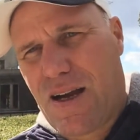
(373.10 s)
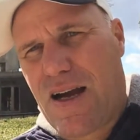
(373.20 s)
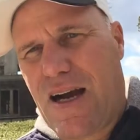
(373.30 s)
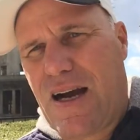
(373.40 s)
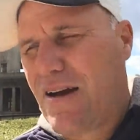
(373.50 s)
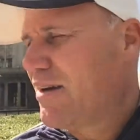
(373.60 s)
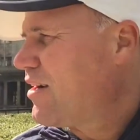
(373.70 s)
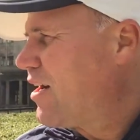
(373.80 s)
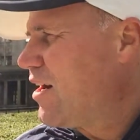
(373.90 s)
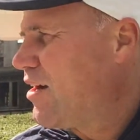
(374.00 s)
I
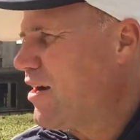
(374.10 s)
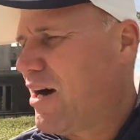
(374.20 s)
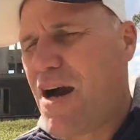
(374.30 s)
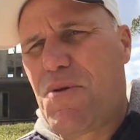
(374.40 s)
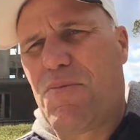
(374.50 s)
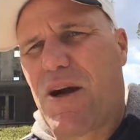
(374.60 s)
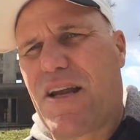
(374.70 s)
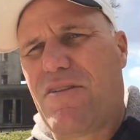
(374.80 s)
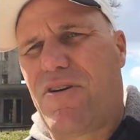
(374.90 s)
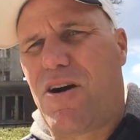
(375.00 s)
hope you might
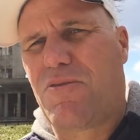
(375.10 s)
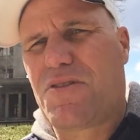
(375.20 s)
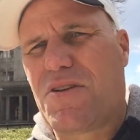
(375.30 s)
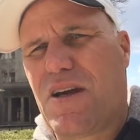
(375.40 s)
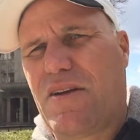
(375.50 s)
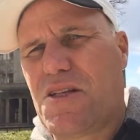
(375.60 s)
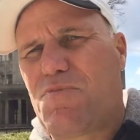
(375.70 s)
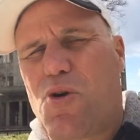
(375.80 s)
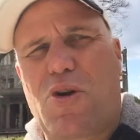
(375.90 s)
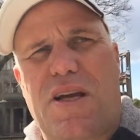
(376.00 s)
get involved in this
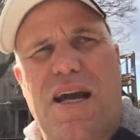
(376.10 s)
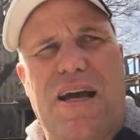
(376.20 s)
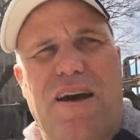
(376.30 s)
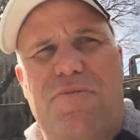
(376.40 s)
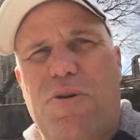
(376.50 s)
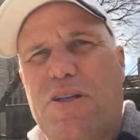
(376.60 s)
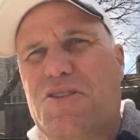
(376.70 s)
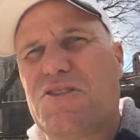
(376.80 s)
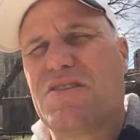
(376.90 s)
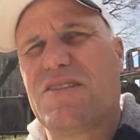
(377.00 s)
book, Life
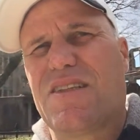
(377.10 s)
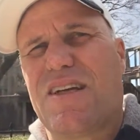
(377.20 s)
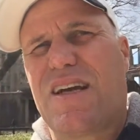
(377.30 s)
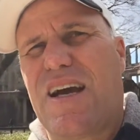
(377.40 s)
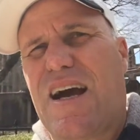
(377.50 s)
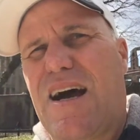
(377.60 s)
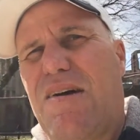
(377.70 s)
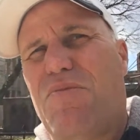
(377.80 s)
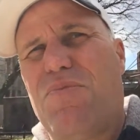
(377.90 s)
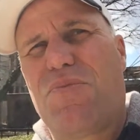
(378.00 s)
Bridge.
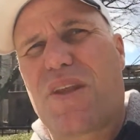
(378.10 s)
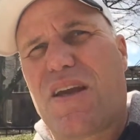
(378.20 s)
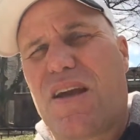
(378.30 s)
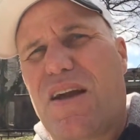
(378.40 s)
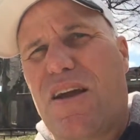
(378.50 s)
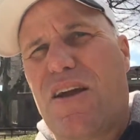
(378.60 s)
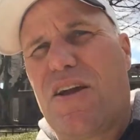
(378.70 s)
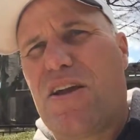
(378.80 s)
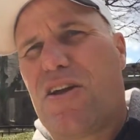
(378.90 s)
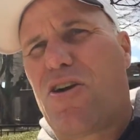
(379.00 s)

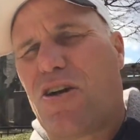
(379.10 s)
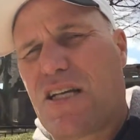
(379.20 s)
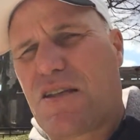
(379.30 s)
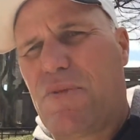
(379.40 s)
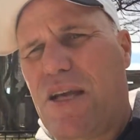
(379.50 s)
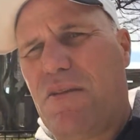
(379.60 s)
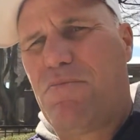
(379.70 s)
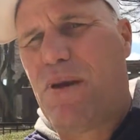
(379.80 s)
You can contact me